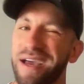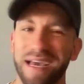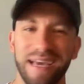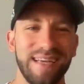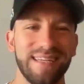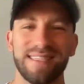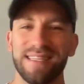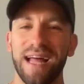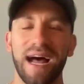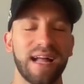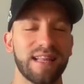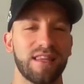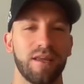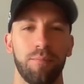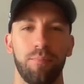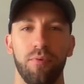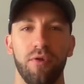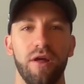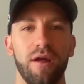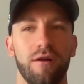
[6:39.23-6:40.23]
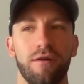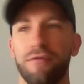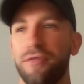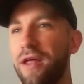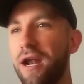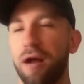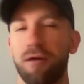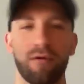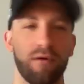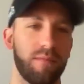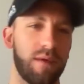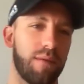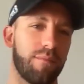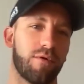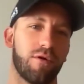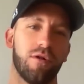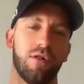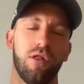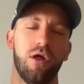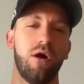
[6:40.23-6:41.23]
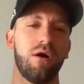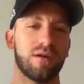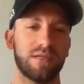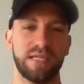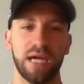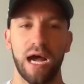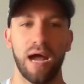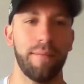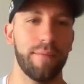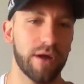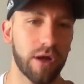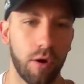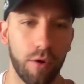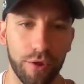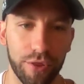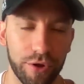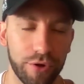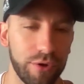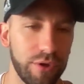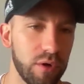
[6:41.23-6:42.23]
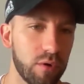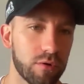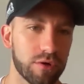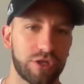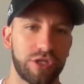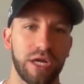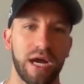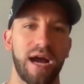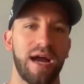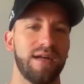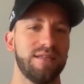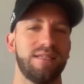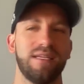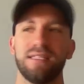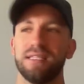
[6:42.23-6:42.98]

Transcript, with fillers: He's not the player that I remember a long time ago on the New York Giants.